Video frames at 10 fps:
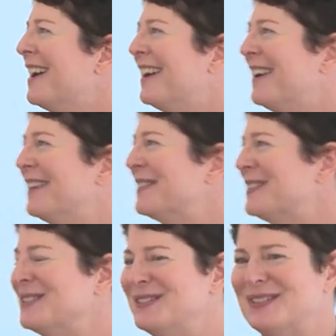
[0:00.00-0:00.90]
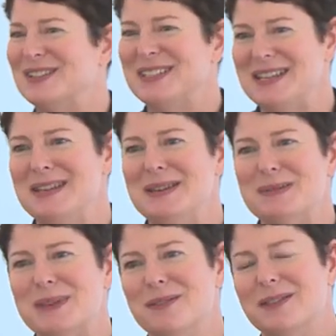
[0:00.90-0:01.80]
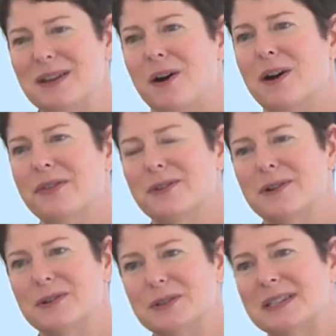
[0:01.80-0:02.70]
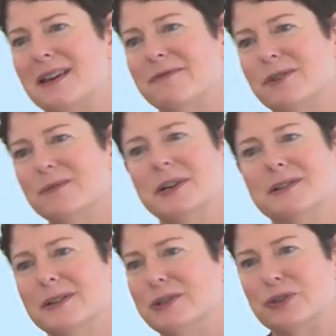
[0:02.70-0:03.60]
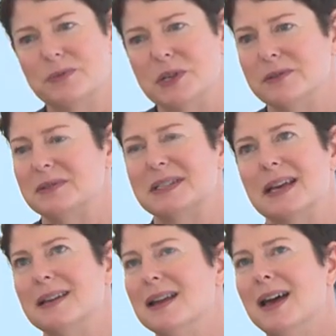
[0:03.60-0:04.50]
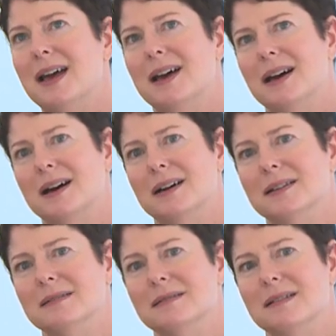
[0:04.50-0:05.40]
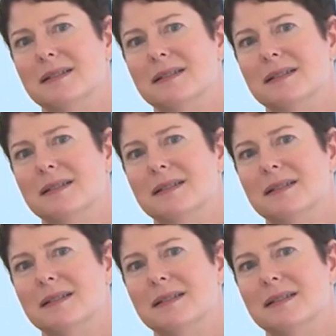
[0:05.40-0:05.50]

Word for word: Uh, the, the team and the authors, everyone contributes and uh,